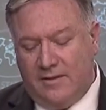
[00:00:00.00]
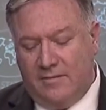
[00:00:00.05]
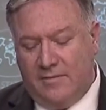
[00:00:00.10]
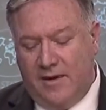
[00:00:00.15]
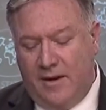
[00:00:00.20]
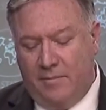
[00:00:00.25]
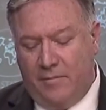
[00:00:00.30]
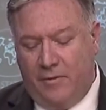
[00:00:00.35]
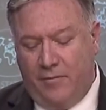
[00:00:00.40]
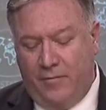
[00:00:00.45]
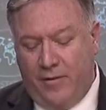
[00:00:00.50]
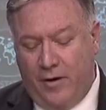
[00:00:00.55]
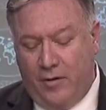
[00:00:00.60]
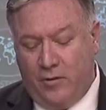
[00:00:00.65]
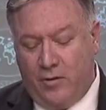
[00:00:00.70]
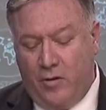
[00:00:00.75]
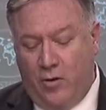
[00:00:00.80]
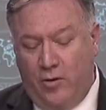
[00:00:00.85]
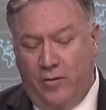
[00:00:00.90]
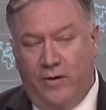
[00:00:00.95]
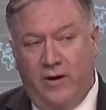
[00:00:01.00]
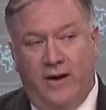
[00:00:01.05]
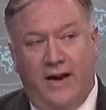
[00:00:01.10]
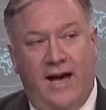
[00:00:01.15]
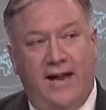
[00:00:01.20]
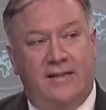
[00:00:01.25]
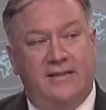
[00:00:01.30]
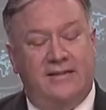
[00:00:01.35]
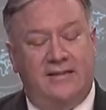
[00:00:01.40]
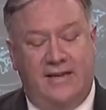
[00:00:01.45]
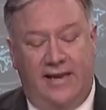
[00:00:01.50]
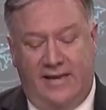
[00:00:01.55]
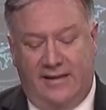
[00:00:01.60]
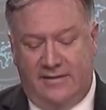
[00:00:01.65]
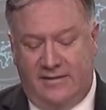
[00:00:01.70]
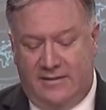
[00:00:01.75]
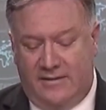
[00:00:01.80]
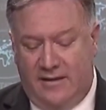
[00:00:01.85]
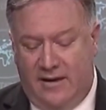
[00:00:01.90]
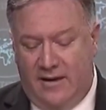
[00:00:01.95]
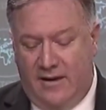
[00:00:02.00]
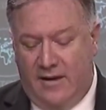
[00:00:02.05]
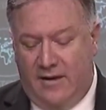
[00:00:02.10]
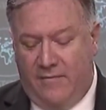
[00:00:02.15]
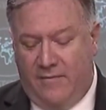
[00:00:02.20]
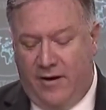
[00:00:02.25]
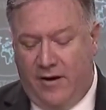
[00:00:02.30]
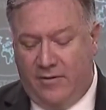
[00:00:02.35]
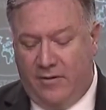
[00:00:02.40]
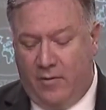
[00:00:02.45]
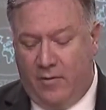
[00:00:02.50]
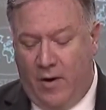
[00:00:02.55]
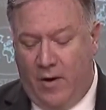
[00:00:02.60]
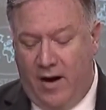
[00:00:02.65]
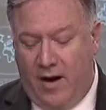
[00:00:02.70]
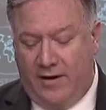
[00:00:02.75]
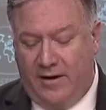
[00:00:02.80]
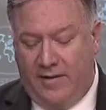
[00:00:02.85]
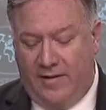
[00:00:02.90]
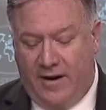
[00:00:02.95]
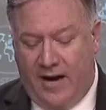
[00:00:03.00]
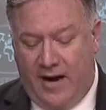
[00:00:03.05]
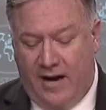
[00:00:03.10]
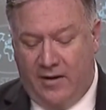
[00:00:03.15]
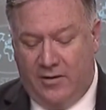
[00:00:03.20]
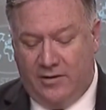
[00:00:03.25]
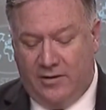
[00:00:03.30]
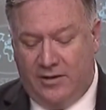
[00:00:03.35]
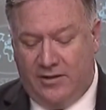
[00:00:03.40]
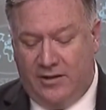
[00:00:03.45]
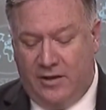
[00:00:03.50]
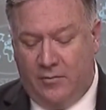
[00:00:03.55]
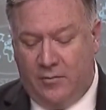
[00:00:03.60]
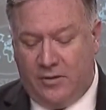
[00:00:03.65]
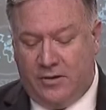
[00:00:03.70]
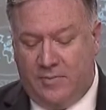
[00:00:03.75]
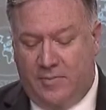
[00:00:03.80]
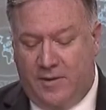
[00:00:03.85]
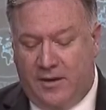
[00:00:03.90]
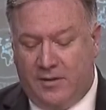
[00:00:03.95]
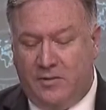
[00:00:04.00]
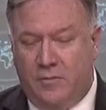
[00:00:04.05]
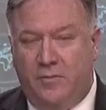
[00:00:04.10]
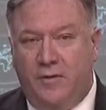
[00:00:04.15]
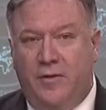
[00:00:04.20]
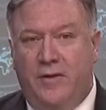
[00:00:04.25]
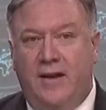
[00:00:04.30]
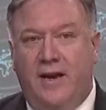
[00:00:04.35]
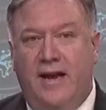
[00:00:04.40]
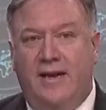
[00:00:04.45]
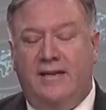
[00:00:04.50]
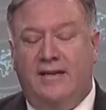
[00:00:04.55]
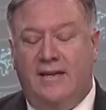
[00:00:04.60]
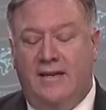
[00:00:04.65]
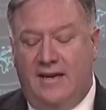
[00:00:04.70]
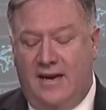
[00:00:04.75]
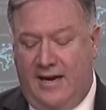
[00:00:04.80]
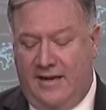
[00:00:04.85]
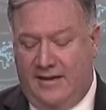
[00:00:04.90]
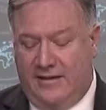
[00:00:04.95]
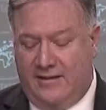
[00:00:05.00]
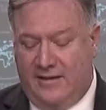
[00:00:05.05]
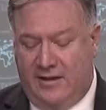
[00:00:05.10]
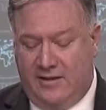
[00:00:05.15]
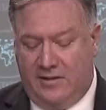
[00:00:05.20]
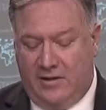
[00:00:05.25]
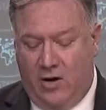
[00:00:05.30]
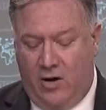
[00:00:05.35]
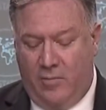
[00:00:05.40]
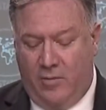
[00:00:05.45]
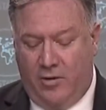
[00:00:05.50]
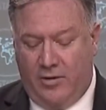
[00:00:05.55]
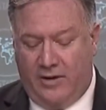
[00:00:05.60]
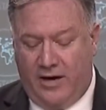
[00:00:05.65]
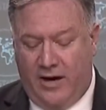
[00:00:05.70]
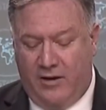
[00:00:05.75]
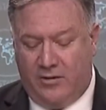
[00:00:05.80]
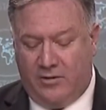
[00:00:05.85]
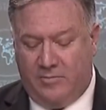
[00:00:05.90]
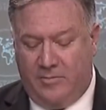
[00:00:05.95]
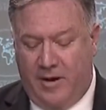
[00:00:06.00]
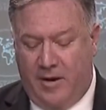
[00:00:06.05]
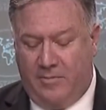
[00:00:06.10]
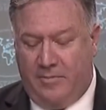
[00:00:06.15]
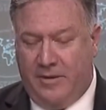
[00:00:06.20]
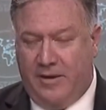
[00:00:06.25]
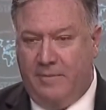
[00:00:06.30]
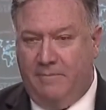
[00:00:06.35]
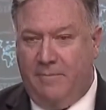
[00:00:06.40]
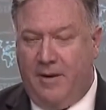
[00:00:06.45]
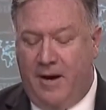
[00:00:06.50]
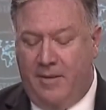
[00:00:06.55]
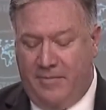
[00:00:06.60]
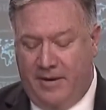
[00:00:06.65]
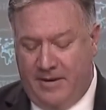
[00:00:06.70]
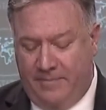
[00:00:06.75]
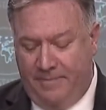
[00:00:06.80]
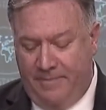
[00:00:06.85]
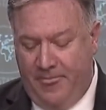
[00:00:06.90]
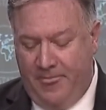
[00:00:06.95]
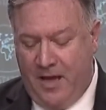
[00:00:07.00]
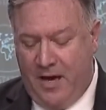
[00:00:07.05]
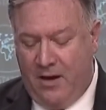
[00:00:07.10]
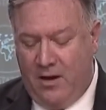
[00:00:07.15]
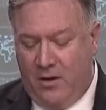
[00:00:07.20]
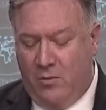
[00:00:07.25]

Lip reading: Last September, a federal court in the United States found Iran and the IRGC responsible for the 1996 Khobar Towers bombing,